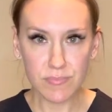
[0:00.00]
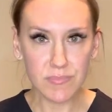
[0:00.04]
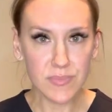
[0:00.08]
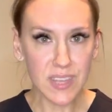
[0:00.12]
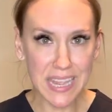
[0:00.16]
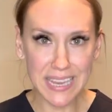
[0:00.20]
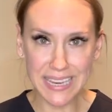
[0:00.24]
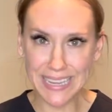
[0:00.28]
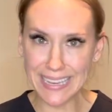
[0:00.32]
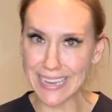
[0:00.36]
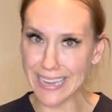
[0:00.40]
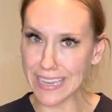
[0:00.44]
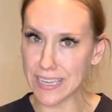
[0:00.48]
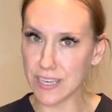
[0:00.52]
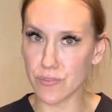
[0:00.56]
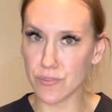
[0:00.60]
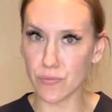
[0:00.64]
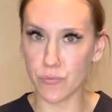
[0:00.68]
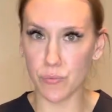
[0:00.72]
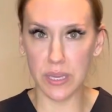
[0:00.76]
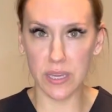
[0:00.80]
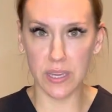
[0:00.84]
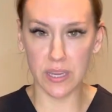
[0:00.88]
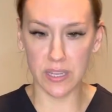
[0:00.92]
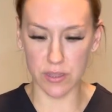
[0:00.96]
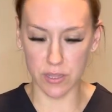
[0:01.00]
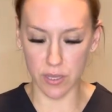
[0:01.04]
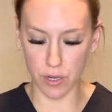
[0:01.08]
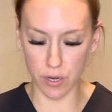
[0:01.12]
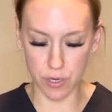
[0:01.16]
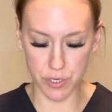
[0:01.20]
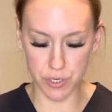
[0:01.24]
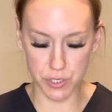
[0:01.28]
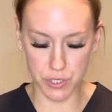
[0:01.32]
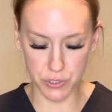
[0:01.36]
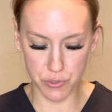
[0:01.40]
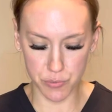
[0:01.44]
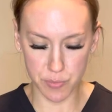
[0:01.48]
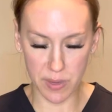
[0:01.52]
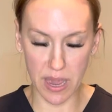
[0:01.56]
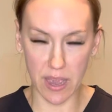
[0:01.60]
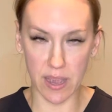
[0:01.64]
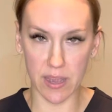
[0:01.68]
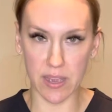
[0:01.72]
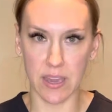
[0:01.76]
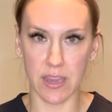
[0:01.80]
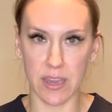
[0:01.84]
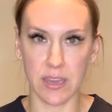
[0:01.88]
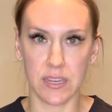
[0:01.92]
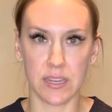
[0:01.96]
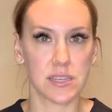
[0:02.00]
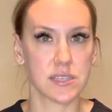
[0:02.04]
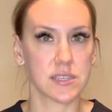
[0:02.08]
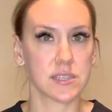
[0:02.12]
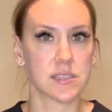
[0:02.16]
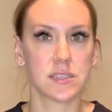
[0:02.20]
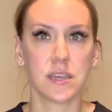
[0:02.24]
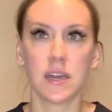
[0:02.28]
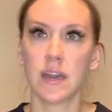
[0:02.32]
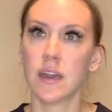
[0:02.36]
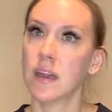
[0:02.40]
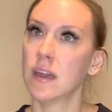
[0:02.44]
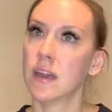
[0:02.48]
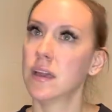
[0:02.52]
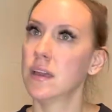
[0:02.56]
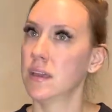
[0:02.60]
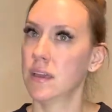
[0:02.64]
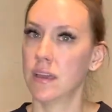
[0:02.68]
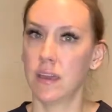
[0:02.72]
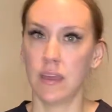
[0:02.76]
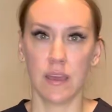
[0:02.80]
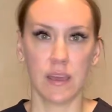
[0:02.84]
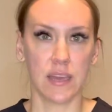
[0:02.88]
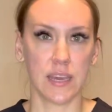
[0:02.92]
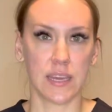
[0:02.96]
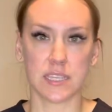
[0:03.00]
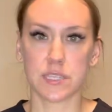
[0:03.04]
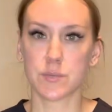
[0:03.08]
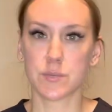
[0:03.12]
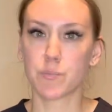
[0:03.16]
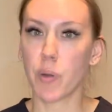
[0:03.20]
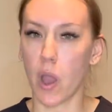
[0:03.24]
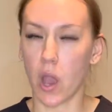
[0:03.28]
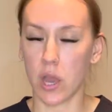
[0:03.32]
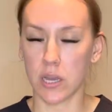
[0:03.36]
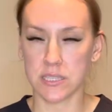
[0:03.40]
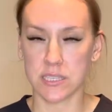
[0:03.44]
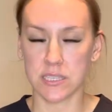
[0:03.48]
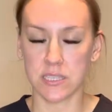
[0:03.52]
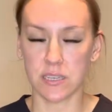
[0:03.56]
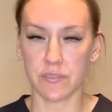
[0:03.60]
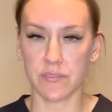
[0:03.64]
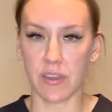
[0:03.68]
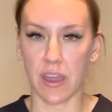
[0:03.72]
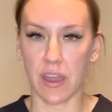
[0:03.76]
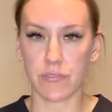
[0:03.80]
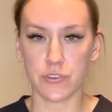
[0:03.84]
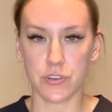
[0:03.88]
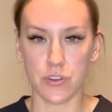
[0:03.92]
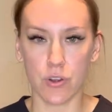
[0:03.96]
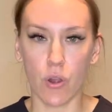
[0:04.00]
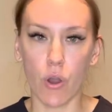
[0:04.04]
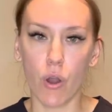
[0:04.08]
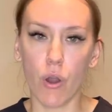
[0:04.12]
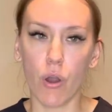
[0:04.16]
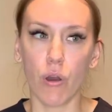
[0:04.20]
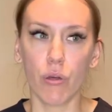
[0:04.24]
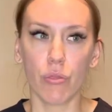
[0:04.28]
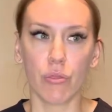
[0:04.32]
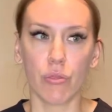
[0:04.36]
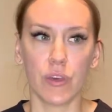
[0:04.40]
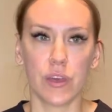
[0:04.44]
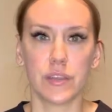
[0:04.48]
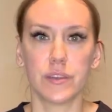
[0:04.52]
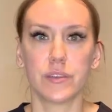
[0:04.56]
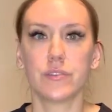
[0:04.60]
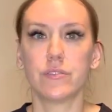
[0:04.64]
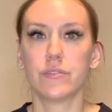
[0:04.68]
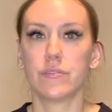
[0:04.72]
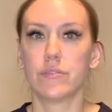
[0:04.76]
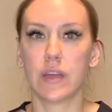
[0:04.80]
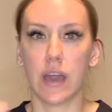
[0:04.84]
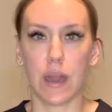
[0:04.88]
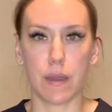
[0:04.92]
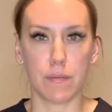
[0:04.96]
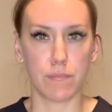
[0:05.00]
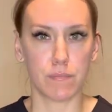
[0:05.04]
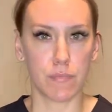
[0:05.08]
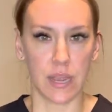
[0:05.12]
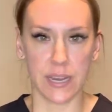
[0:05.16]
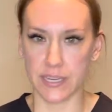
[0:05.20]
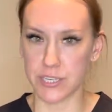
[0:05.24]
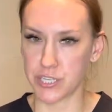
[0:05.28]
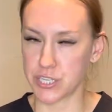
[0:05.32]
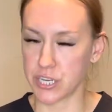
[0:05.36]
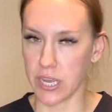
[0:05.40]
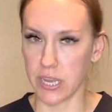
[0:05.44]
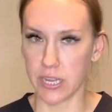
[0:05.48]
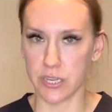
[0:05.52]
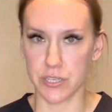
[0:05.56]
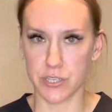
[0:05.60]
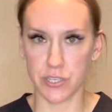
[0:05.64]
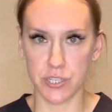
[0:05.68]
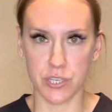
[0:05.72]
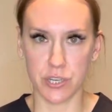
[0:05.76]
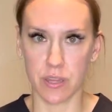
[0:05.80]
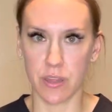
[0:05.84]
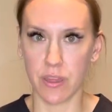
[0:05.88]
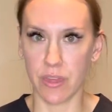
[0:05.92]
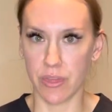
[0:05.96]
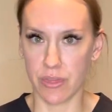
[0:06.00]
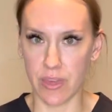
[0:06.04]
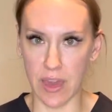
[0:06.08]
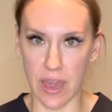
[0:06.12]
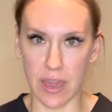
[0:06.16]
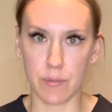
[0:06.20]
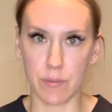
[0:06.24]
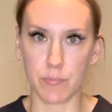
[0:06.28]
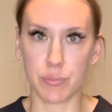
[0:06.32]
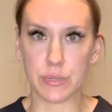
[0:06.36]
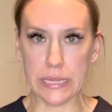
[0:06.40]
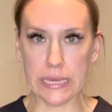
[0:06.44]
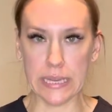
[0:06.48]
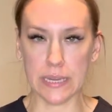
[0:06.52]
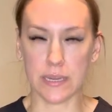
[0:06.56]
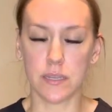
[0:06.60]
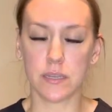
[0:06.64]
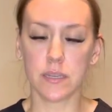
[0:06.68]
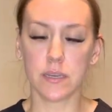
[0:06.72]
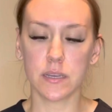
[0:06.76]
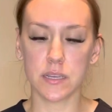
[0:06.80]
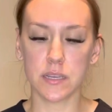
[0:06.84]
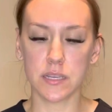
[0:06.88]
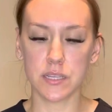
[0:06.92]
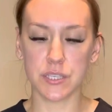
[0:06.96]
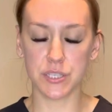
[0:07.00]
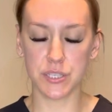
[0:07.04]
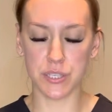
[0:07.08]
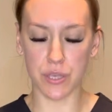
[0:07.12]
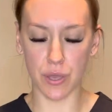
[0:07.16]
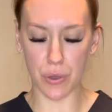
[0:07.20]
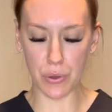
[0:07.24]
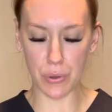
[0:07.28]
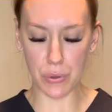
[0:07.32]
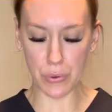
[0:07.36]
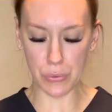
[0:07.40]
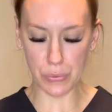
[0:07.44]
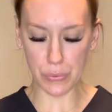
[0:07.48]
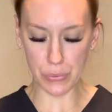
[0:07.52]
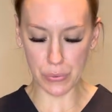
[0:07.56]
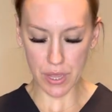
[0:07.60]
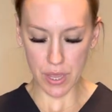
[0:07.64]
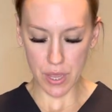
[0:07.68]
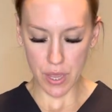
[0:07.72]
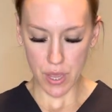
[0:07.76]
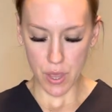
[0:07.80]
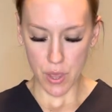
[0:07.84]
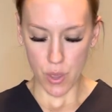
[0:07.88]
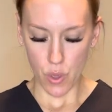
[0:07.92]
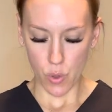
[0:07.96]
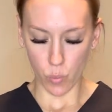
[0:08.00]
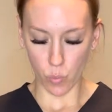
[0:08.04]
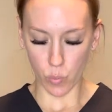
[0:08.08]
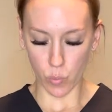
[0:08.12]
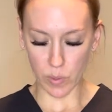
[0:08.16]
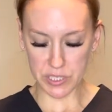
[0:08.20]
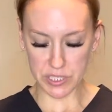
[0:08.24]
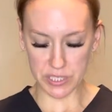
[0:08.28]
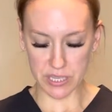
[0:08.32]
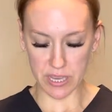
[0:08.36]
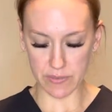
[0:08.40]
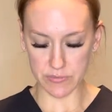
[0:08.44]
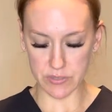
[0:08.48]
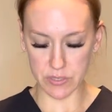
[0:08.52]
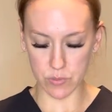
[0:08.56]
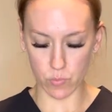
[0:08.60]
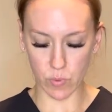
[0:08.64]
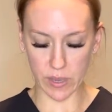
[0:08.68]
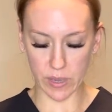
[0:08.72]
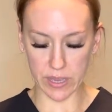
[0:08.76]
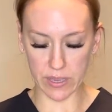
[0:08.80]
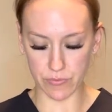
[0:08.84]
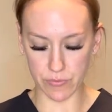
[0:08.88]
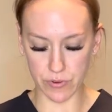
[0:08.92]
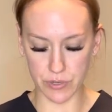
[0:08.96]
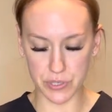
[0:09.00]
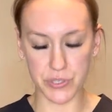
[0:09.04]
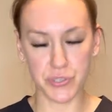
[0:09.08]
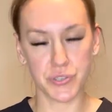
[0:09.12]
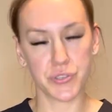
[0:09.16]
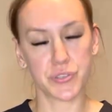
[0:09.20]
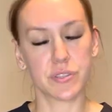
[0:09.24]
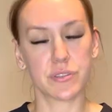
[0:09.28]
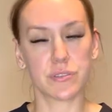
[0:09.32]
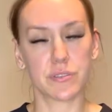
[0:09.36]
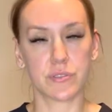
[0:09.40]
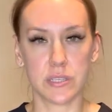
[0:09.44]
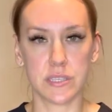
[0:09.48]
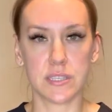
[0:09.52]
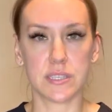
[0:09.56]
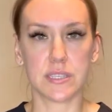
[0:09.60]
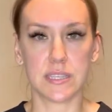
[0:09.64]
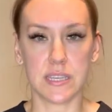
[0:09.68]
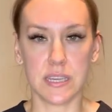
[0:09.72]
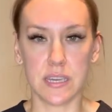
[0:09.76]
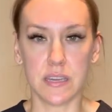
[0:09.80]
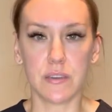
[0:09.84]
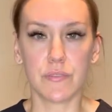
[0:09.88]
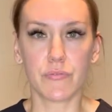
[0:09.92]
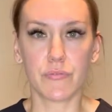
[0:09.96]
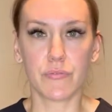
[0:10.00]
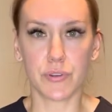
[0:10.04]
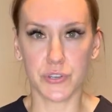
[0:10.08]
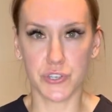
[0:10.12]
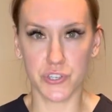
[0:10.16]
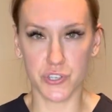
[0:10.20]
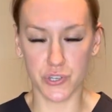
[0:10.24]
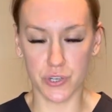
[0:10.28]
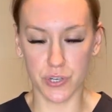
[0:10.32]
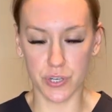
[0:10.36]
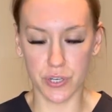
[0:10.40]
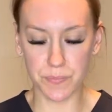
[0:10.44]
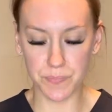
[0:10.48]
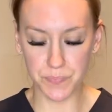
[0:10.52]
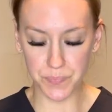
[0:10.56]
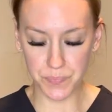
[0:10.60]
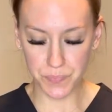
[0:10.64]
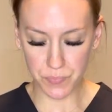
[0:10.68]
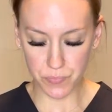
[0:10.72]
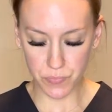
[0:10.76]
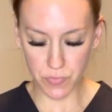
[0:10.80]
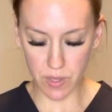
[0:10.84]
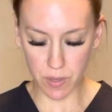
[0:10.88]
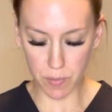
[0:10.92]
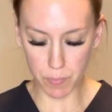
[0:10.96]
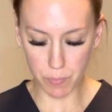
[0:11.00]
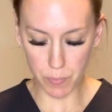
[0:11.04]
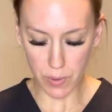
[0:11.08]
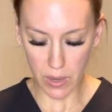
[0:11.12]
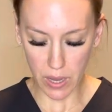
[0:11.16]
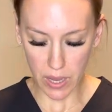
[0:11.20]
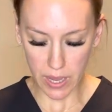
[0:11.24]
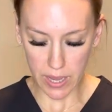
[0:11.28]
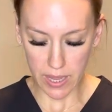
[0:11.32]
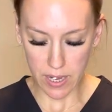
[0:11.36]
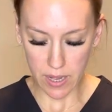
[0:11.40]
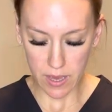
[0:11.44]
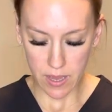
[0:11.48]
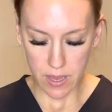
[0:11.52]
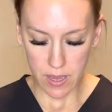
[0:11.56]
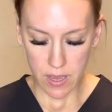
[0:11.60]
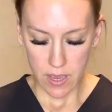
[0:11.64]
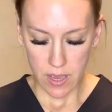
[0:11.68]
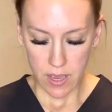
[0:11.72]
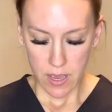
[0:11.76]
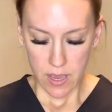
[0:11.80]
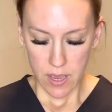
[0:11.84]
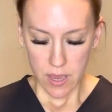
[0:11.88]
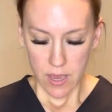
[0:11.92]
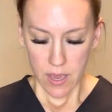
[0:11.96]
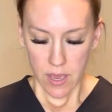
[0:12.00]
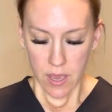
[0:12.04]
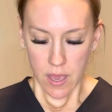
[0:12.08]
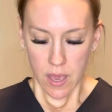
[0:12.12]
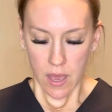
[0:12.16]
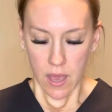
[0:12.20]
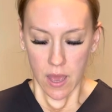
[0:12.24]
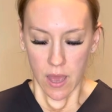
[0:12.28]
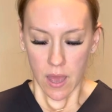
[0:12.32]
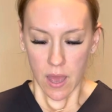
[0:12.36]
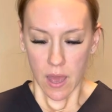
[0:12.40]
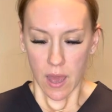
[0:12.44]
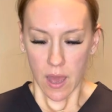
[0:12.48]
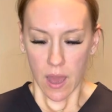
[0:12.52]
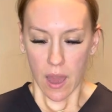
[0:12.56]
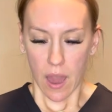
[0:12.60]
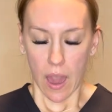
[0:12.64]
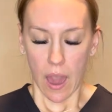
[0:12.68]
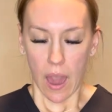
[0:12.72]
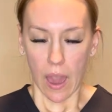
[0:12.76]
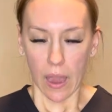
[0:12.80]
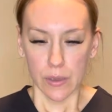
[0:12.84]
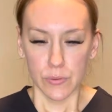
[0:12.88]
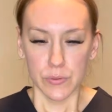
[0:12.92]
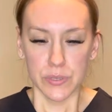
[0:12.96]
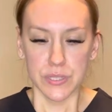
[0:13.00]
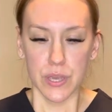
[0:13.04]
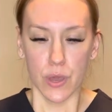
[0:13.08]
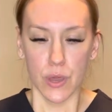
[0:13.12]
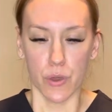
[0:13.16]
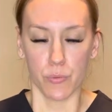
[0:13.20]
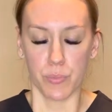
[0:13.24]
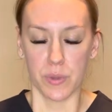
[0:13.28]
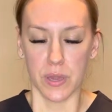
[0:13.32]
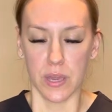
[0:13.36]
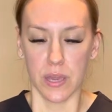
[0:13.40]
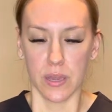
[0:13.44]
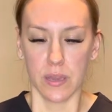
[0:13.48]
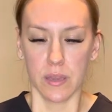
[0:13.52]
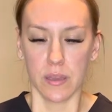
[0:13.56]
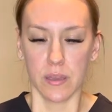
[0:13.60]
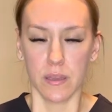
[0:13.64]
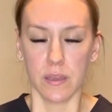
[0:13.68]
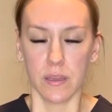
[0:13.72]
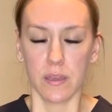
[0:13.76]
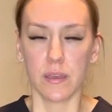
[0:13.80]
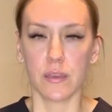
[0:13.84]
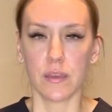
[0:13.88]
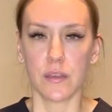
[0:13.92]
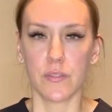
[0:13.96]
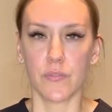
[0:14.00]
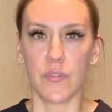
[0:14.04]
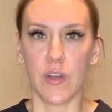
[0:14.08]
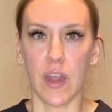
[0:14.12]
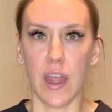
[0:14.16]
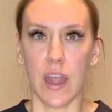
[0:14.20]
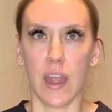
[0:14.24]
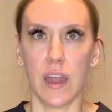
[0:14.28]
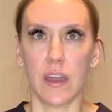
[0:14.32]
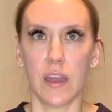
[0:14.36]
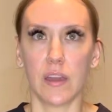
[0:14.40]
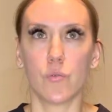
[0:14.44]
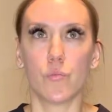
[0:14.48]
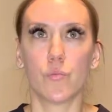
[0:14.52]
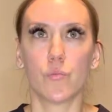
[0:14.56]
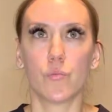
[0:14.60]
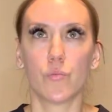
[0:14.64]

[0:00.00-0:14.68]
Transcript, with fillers: And again, if we get the HER2 back and it is positive after all, then that might change that plan. So we just have to wait for to see for sure. But I was hoping that